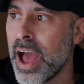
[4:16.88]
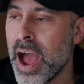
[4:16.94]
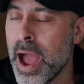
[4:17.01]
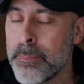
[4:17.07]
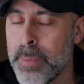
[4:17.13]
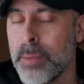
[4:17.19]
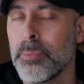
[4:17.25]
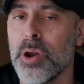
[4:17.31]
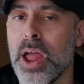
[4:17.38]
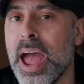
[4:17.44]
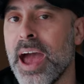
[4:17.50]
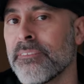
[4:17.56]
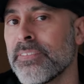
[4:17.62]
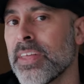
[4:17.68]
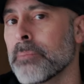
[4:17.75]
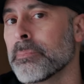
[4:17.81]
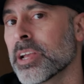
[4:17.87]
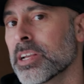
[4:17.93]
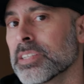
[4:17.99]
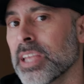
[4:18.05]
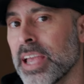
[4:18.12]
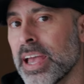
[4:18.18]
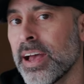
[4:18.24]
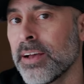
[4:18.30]
I'm able to have that because
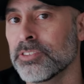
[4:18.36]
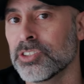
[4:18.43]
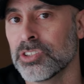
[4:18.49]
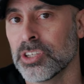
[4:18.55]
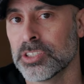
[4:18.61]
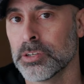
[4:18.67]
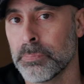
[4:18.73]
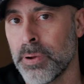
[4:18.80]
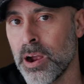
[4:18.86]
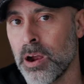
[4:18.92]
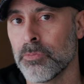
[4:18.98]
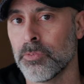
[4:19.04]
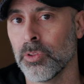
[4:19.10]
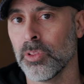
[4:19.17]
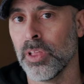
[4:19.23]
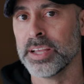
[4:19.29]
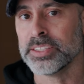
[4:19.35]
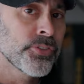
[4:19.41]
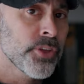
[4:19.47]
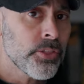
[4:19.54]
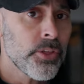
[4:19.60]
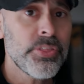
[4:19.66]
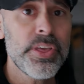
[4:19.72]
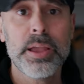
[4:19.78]
I have such a powerful light. The
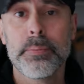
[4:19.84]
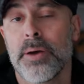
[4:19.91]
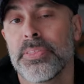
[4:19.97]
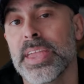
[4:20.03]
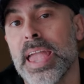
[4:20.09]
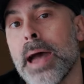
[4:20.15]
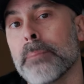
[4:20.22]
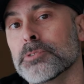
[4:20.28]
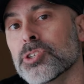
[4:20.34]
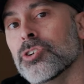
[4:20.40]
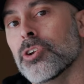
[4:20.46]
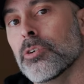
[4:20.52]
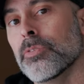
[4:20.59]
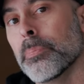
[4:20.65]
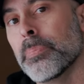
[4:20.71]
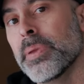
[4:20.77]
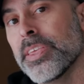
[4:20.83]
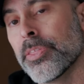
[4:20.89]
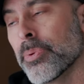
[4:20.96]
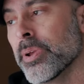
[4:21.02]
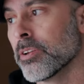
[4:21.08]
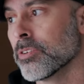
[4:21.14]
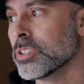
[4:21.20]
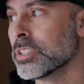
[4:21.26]
other thing about the APUTURE NOVA
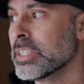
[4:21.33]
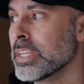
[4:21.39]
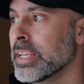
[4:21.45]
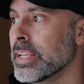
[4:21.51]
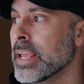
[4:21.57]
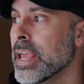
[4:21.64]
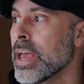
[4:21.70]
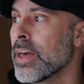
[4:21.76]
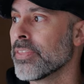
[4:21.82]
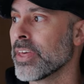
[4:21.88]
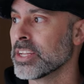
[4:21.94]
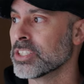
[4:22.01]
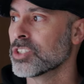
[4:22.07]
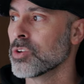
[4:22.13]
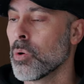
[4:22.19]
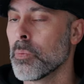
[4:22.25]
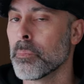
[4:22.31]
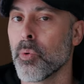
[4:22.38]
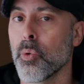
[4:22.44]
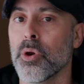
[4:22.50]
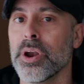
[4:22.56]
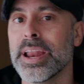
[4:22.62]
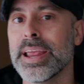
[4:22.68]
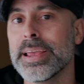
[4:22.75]
P300C that is so
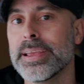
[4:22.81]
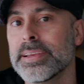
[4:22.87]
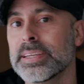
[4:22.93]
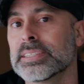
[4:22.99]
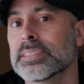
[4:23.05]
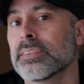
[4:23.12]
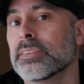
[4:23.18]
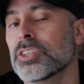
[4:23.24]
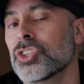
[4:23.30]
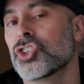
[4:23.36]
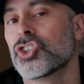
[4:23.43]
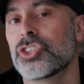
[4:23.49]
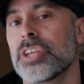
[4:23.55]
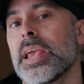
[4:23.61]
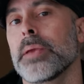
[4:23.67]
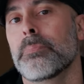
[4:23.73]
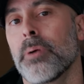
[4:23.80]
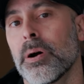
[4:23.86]
important is the shape